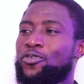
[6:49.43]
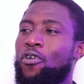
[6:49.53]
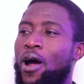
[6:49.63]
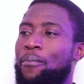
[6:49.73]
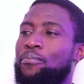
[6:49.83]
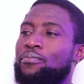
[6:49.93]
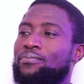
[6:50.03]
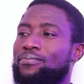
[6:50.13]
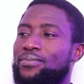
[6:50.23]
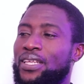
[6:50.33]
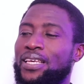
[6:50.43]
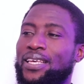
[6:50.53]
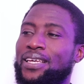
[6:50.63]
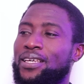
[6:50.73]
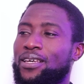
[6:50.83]
grow up
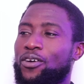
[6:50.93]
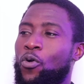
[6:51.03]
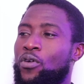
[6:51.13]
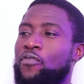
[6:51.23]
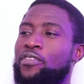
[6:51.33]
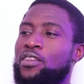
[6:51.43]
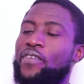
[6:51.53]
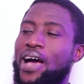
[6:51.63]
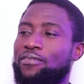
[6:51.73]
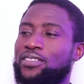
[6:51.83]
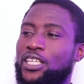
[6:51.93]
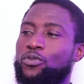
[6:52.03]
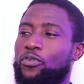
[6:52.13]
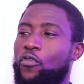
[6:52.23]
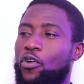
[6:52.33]
thinking, oh, even if I have
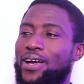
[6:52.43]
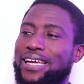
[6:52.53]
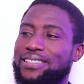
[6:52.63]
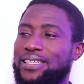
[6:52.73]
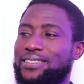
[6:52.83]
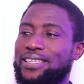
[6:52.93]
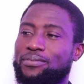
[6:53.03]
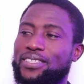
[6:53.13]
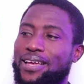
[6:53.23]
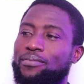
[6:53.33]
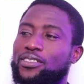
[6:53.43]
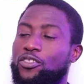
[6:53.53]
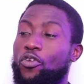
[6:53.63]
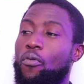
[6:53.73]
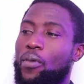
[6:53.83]
sex with 4 guys at the same time,
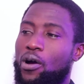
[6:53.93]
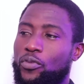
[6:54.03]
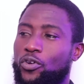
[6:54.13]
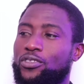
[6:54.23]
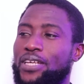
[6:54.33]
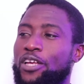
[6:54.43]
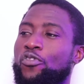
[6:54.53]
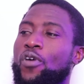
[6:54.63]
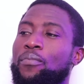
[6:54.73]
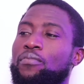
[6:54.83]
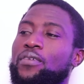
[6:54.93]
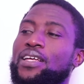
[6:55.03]
it's normal because I grew up